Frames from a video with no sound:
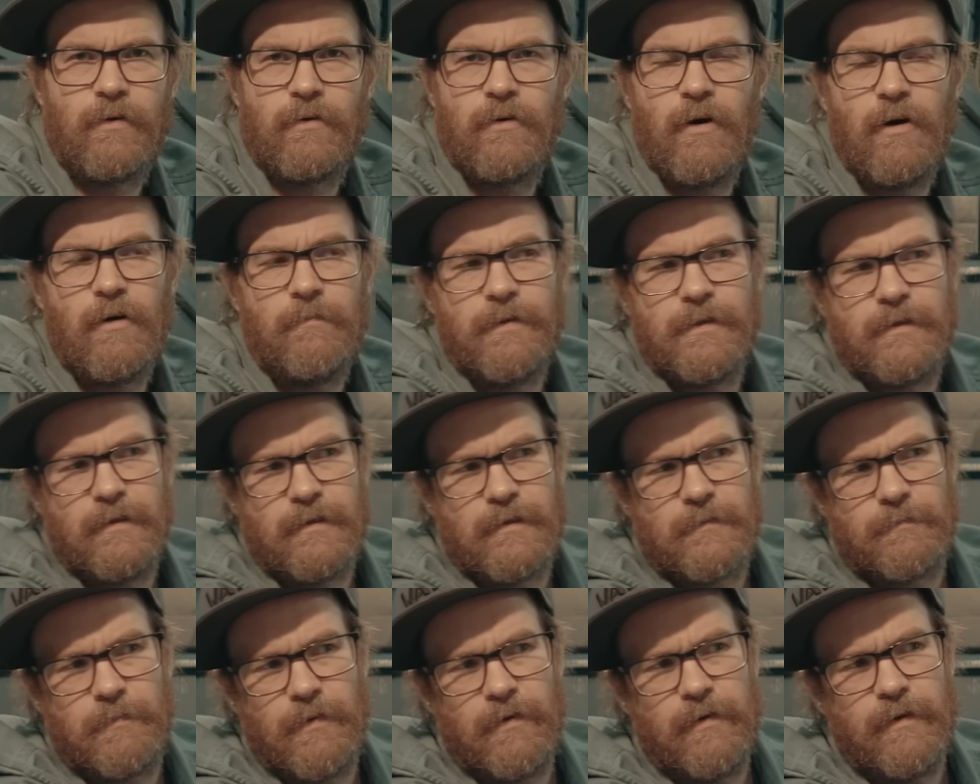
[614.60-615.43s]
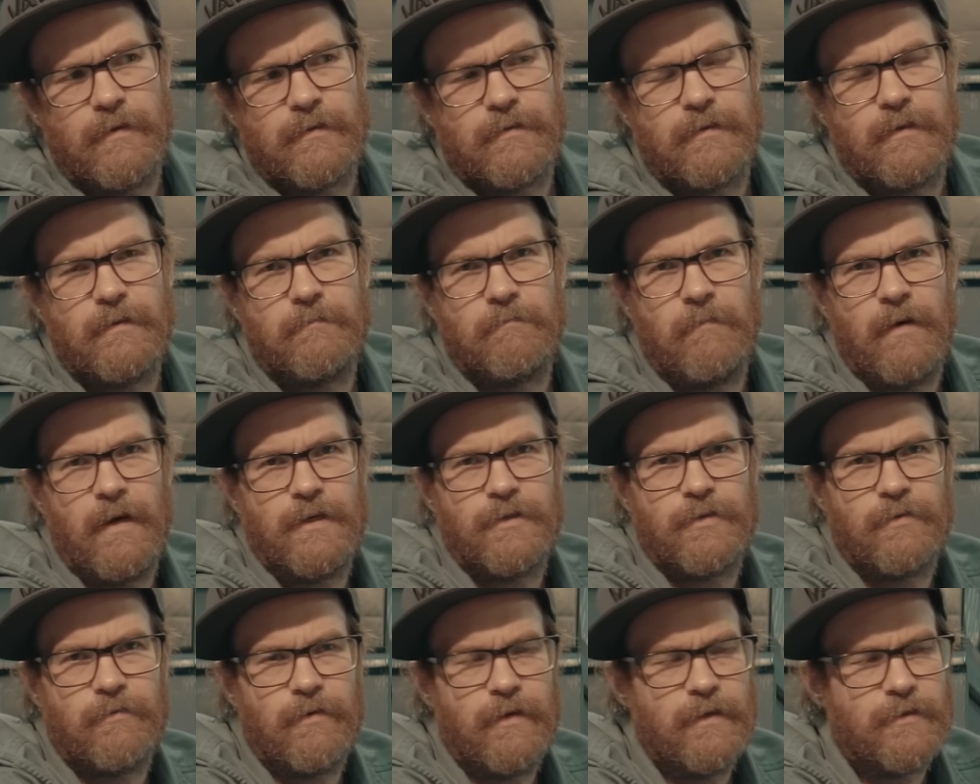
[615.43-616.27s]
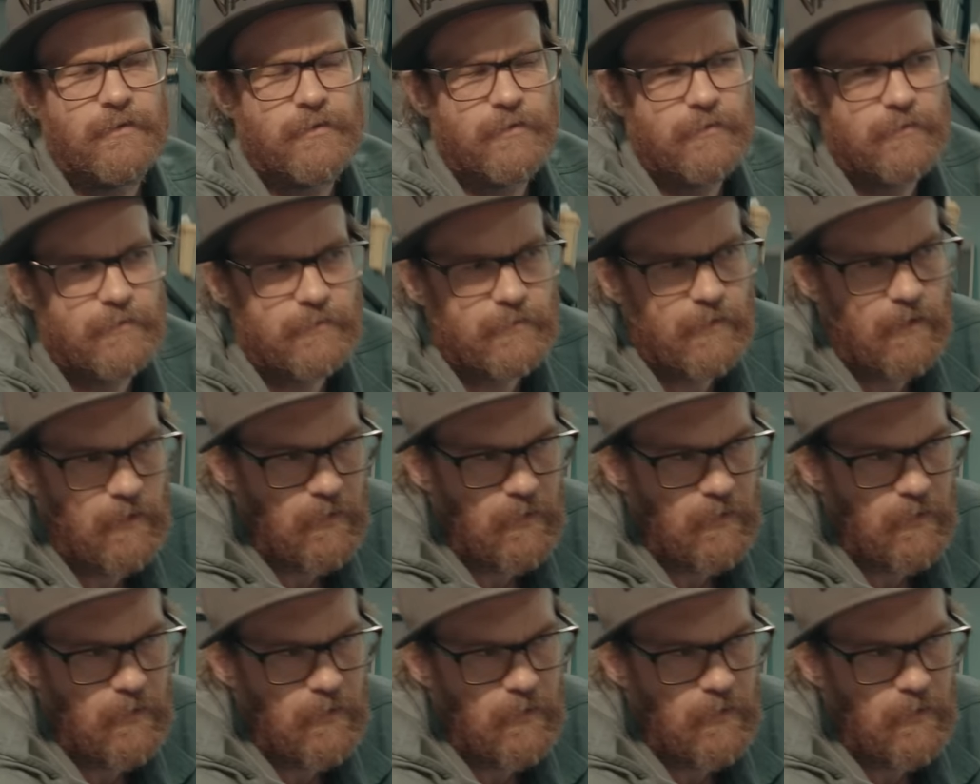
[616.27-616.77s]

The carb is experiencing major issues